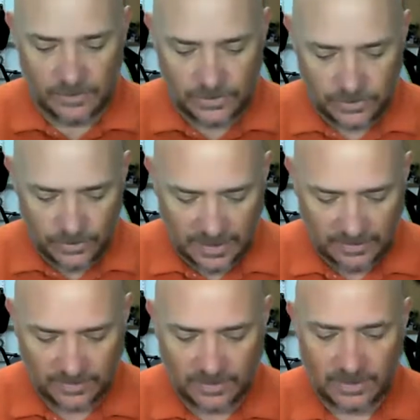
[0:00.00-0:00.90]
do
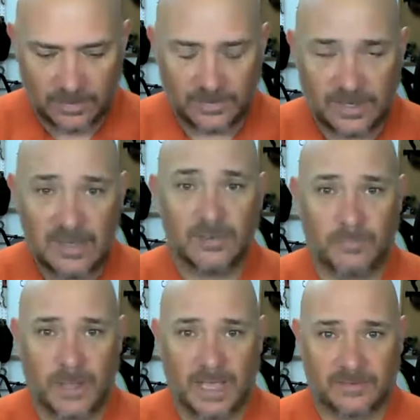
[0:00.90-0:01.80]
this, see some
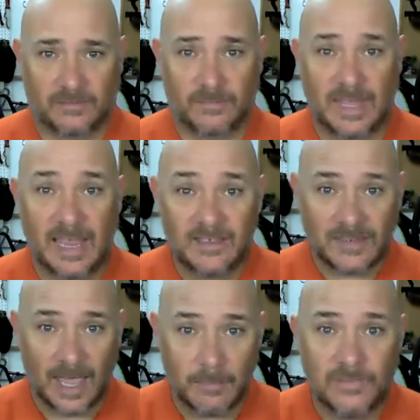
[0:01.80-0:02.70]
positive, take a
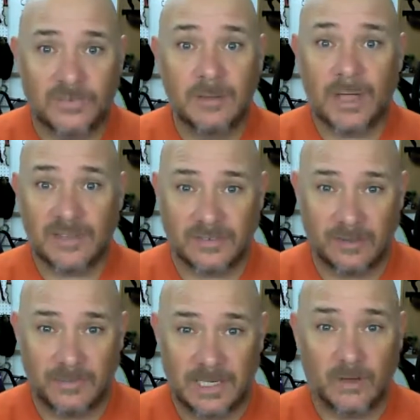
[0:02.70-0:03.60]
step, see
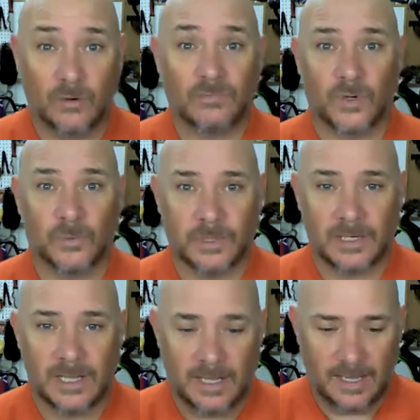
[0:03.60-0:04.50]
positivity, go forward.
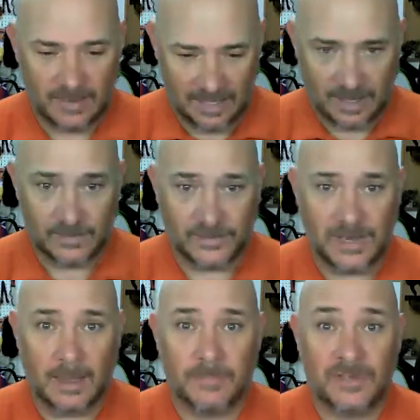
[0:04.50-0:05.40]
Take another
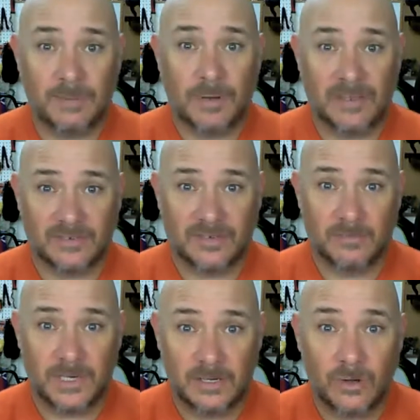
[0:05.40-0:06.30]
step, see
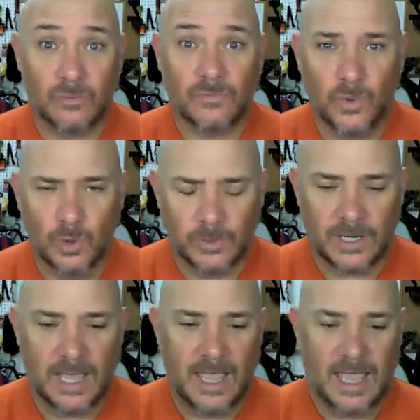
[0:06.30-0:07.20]
positivity, go forward.